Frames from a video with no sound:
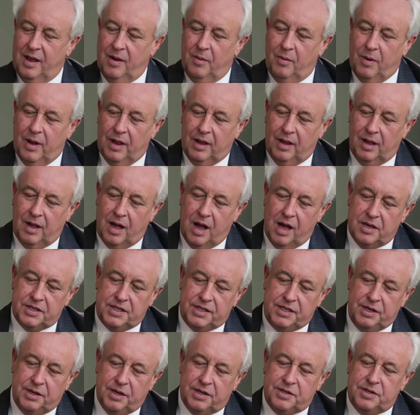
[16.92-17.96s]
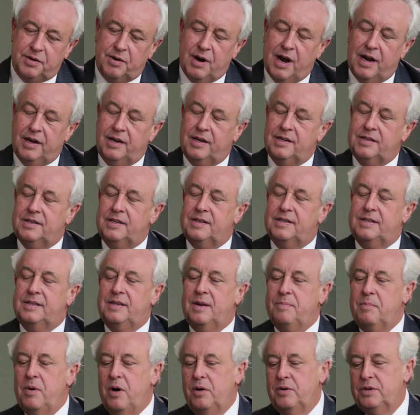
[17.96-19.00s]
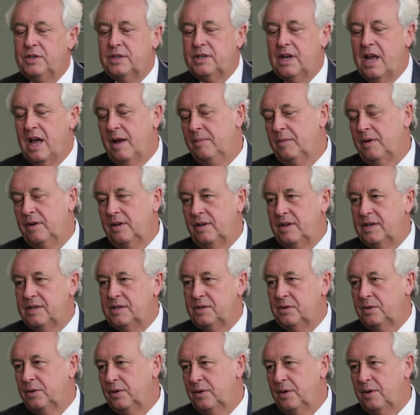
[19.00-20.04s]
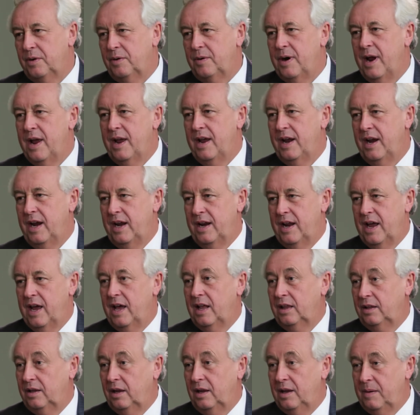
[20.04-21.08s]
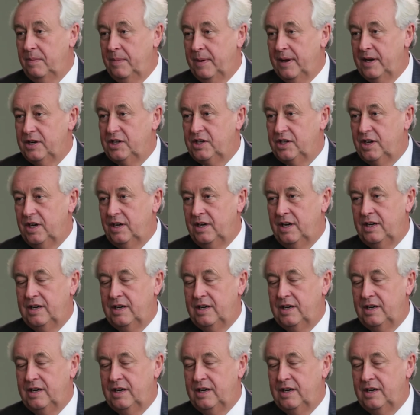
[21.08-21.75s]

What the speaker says: Well, osteoarthritis is the most common disorder in elderly patients.